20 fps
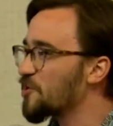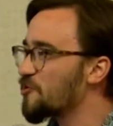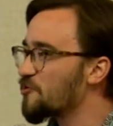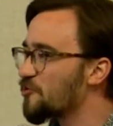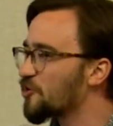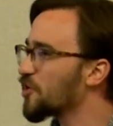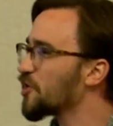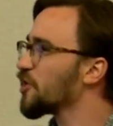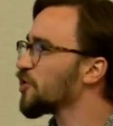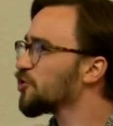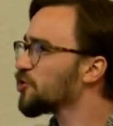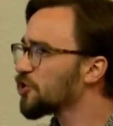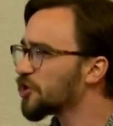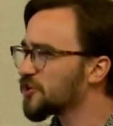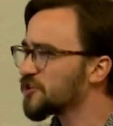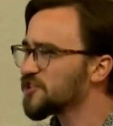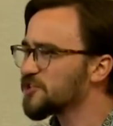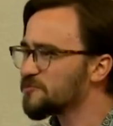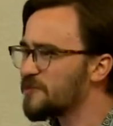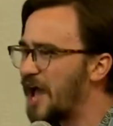We're going to look
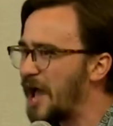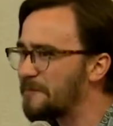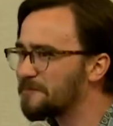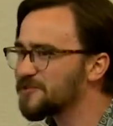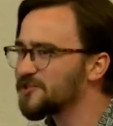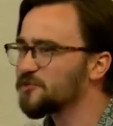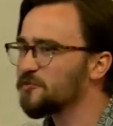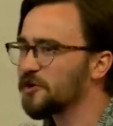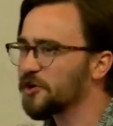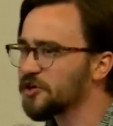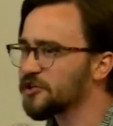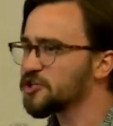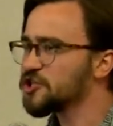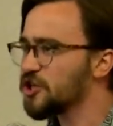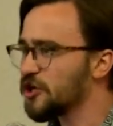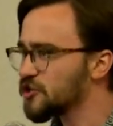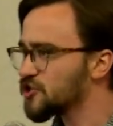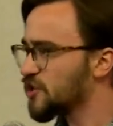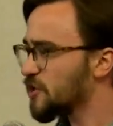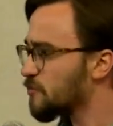at some apps, and we're going to
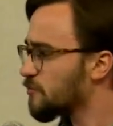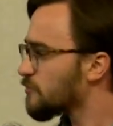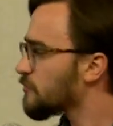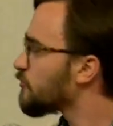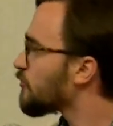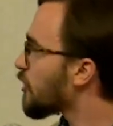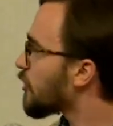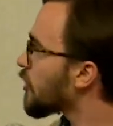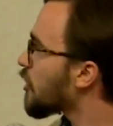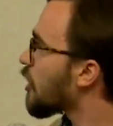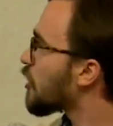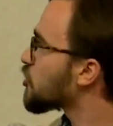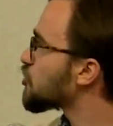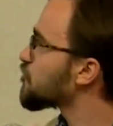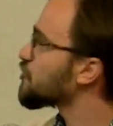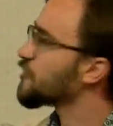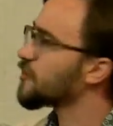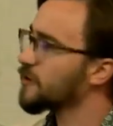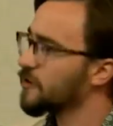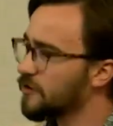judge them very
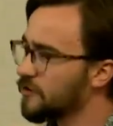harshly.